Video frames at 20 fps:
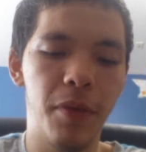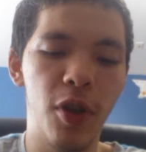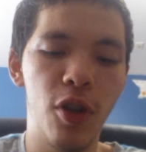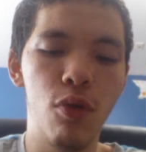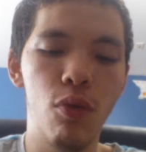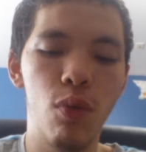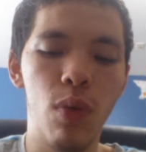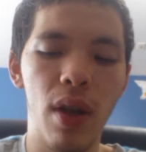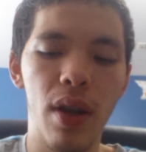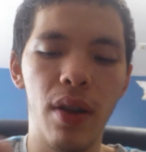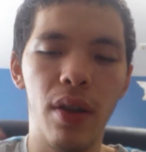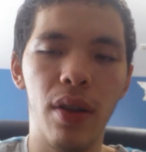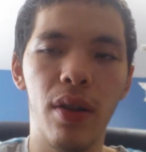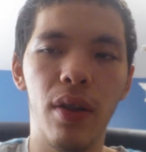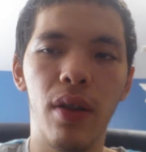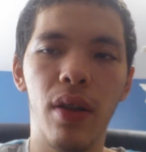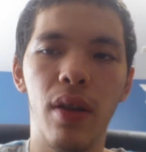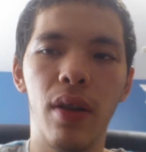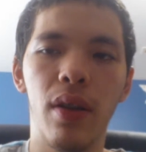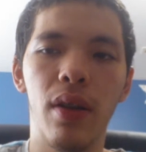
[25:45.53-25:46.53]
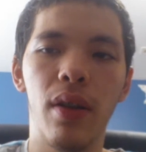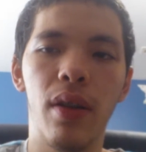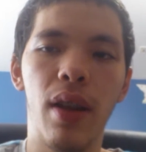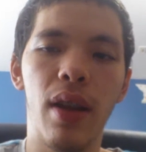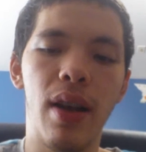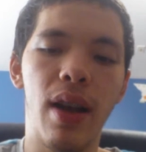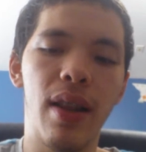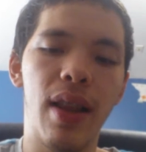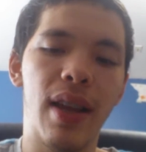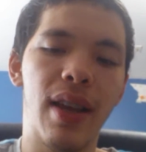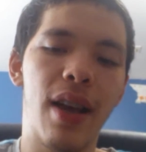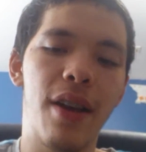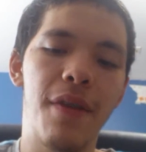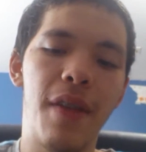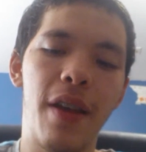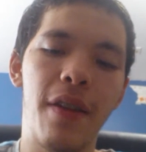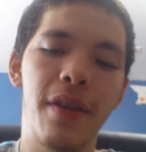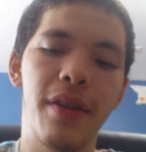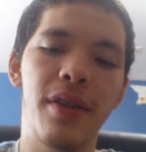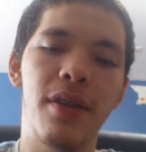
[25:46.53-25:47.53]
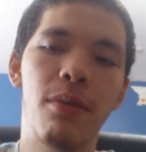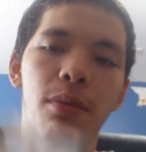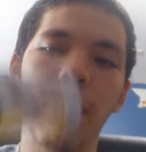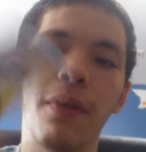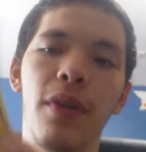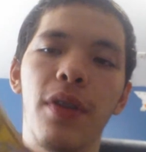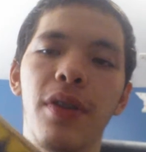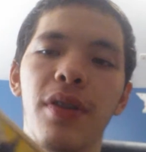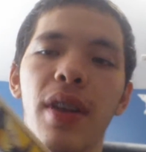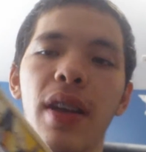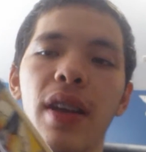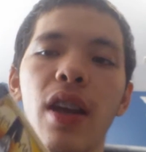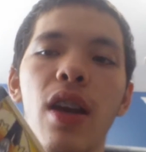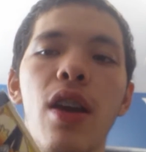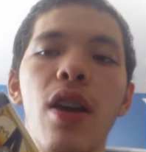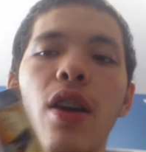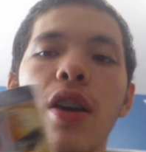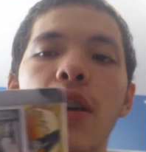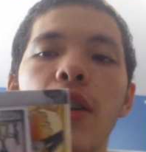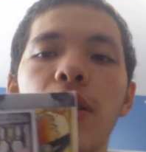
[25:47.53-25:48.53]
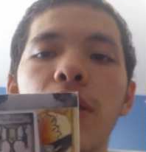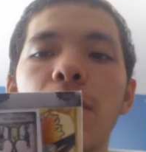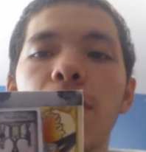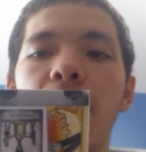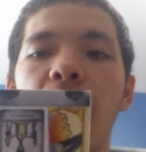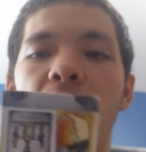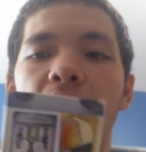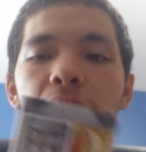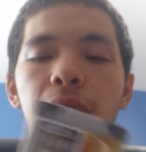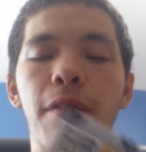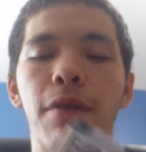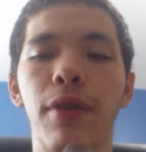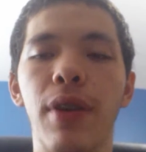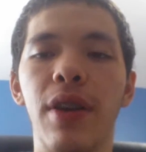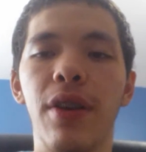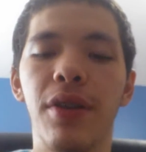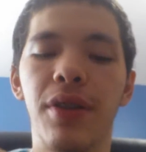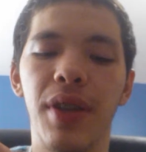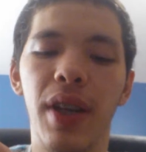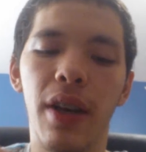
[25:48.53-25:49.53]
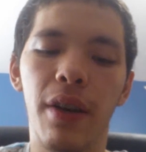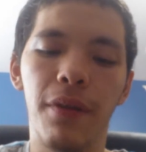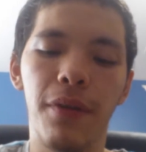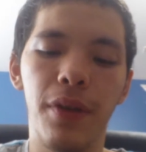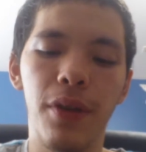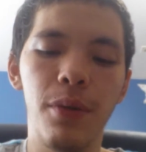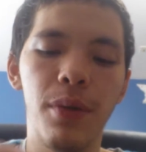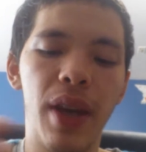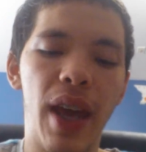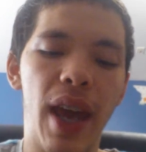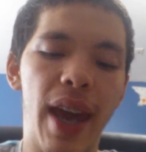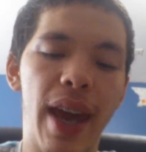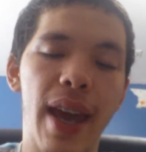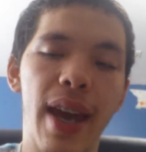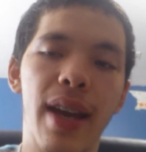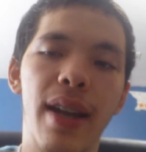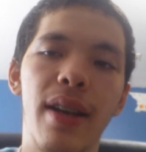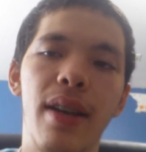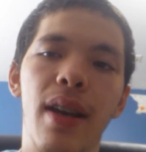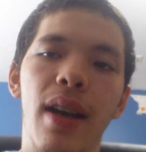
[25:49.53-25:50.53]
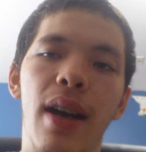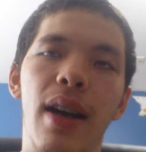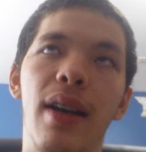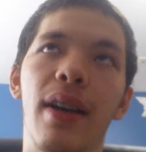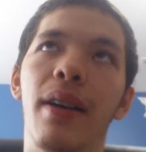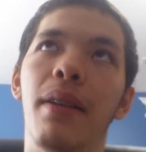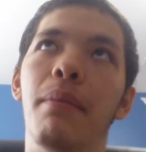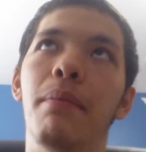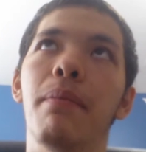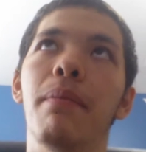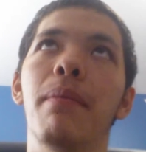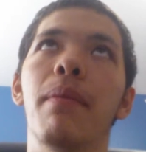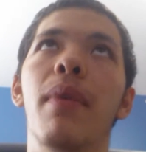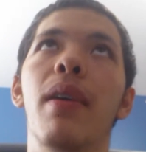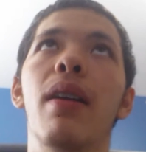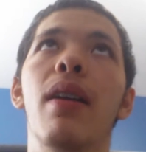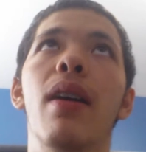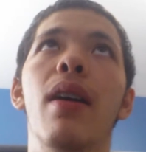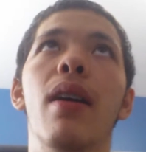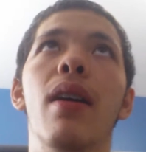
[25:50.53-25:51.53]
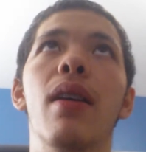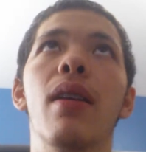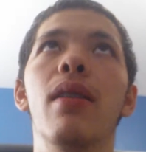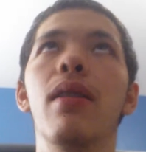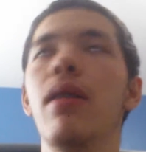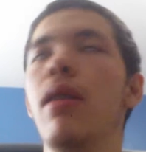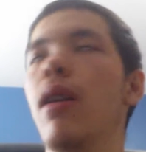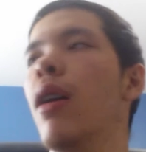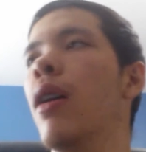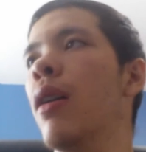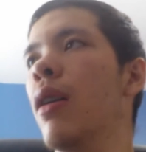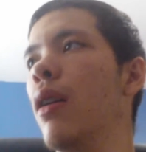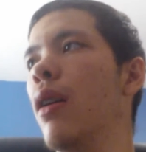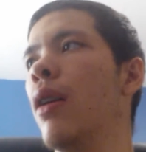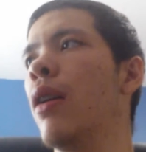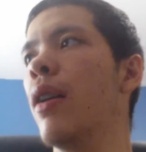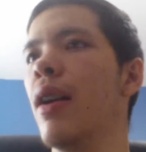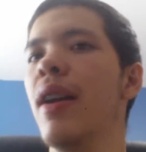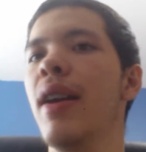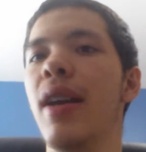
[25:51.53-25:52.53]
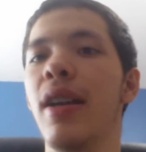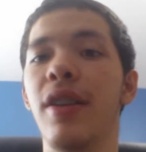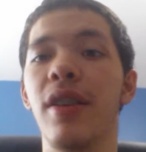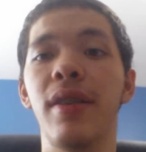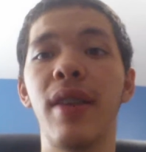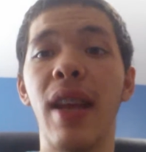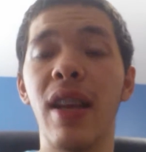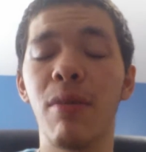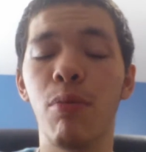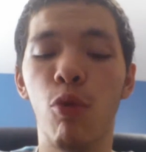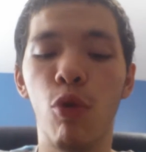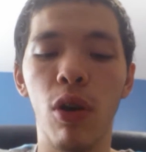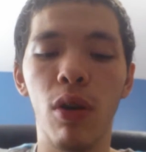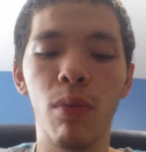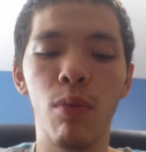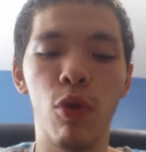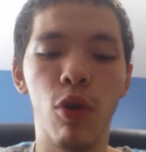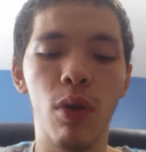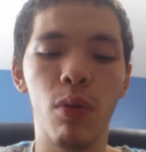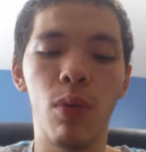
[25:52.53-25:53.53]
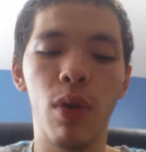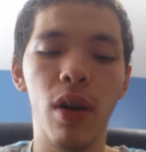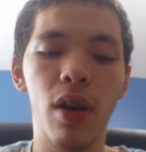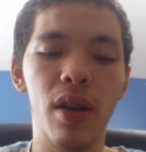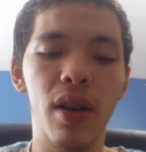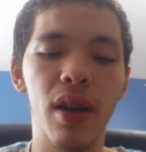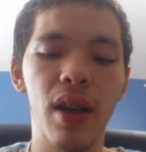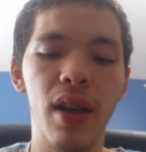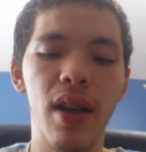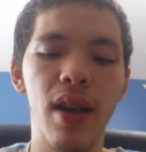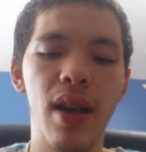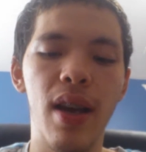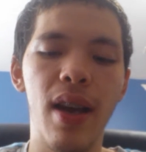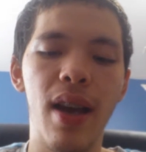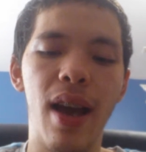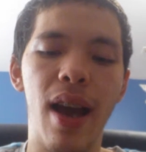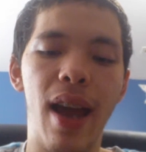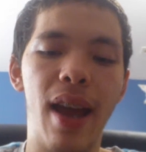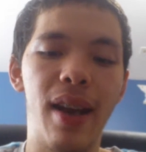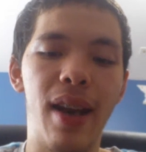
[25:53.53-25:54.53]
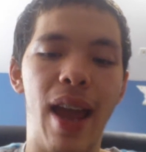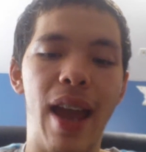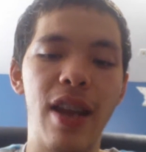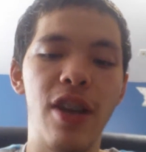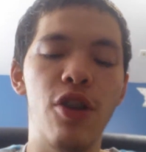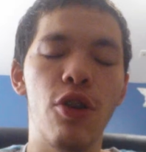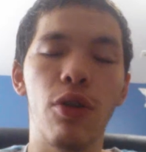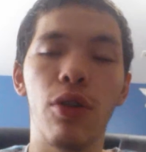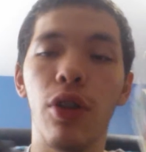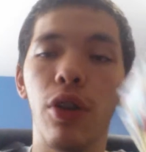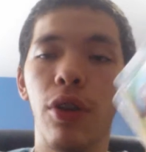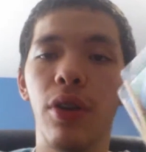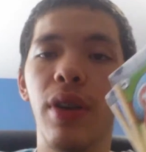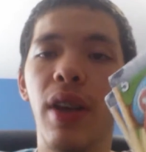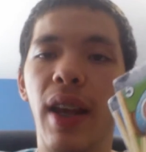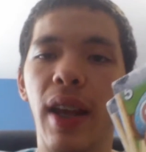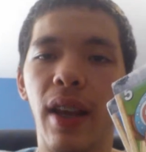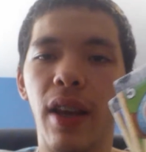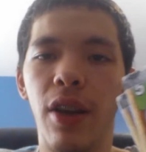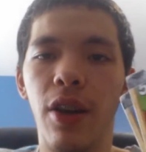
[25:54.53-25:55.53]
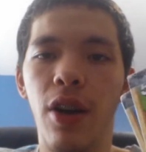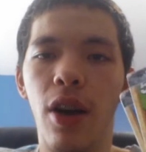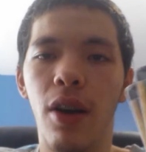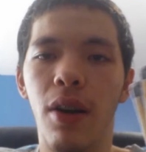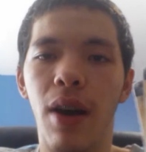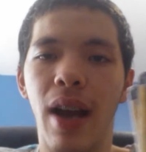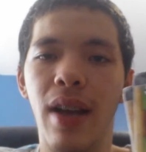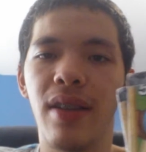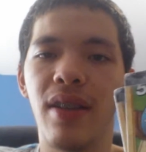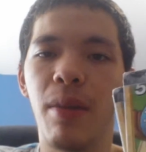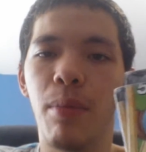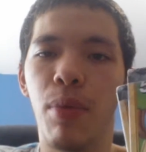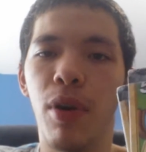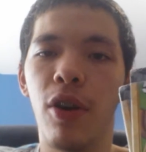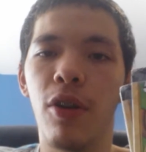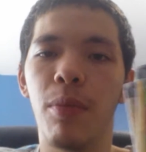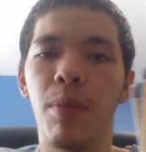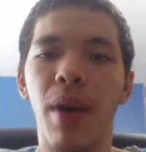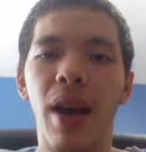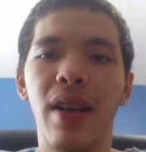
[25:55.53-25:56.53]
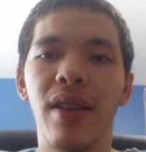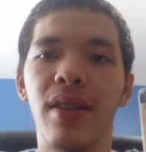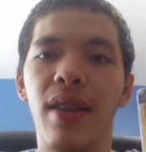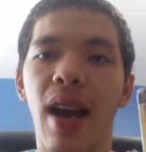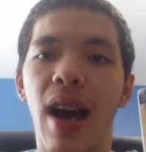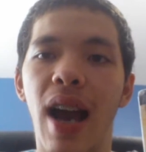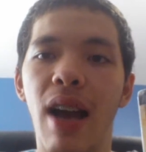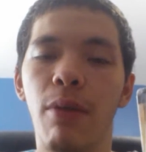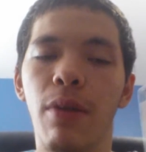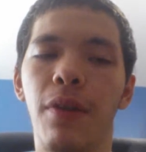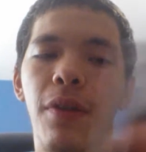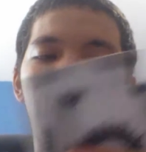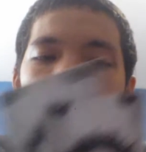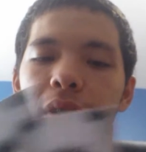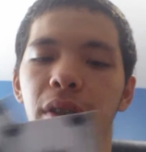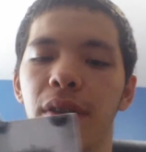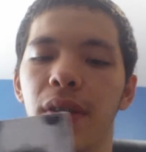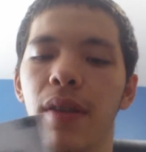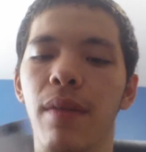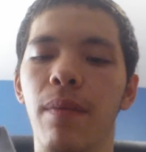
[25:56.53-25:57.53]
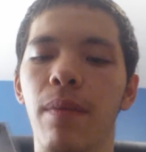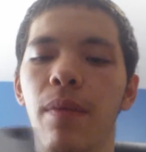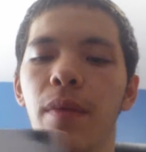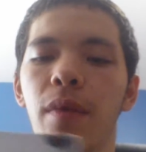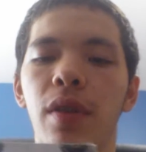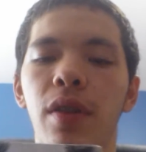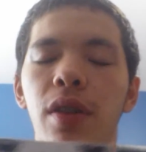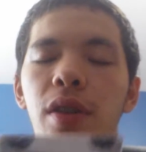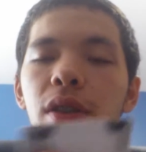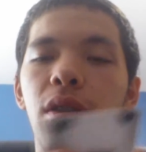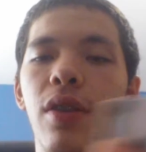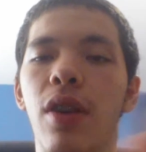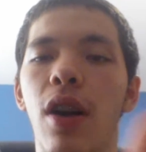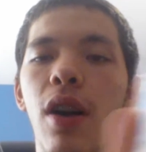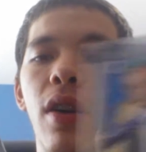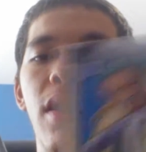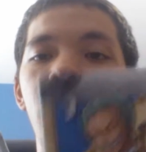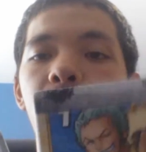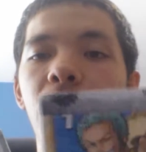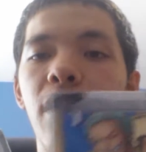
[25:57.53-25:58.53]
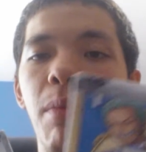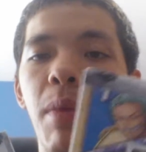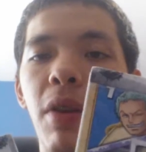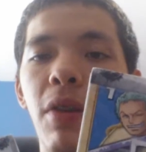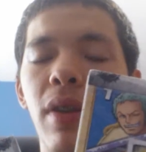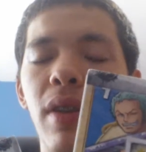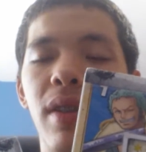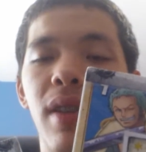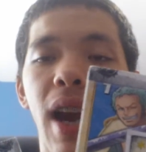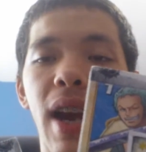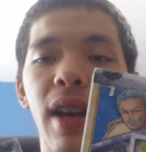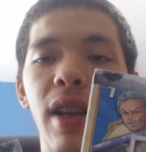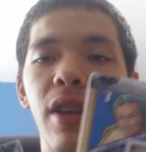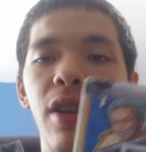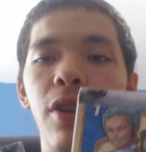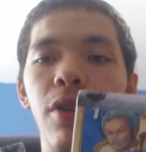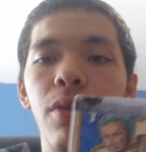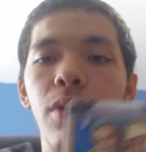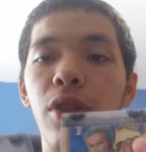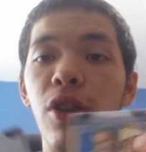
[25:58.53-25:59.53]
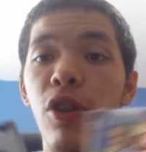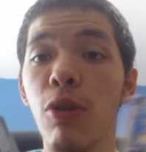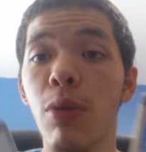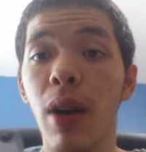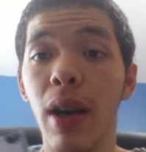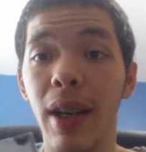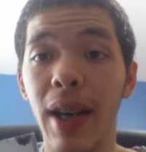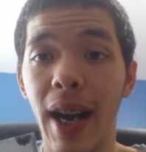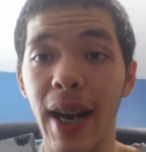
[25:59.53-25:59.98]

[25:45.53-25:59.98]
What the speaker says: you will, and I like how now this is reversed. Like, you can for yourself. You can, it just takes more and more work, and you're learning, you know, as the Pope, as the Hierophant. Stars, Spirit is guiding you. You are